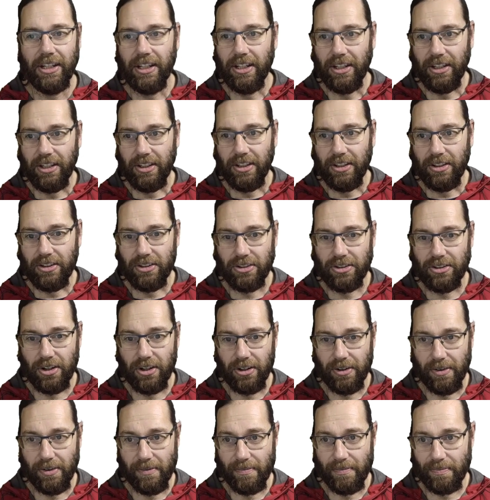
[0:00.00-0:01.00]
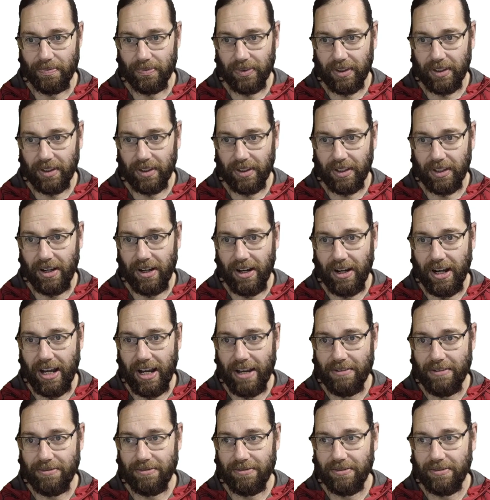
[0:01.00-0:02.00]
So
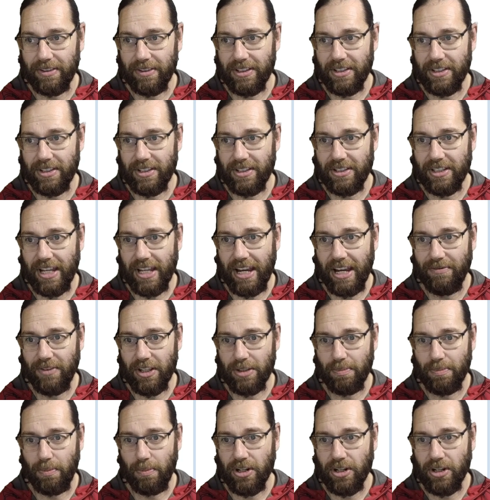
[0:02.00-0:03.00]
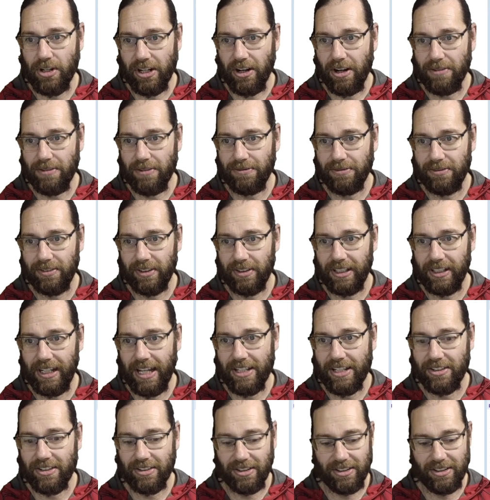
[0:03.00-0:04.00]
I've saved this project off.
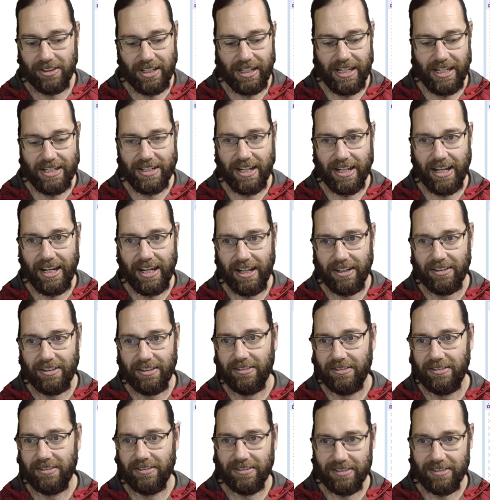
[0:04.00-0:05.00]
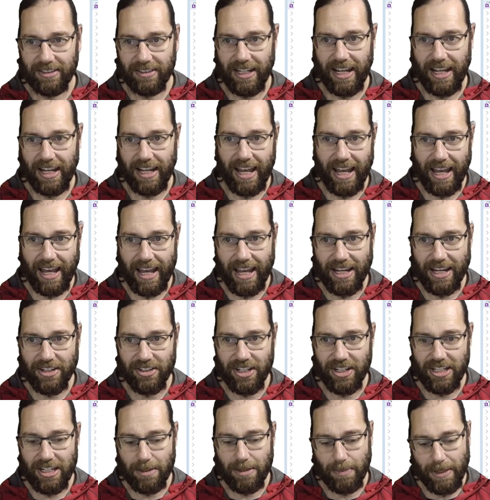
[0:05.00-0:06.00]
Let's delete our
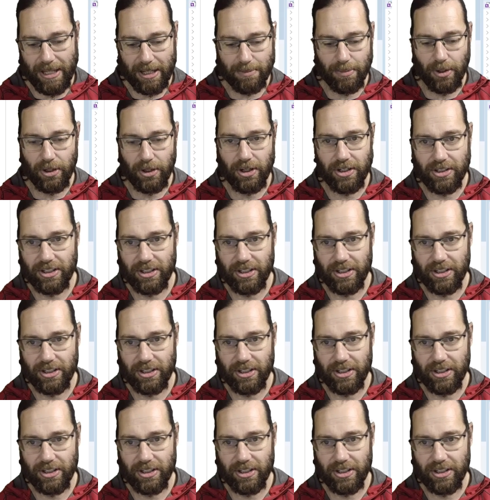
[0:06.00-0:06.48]
HTTP component.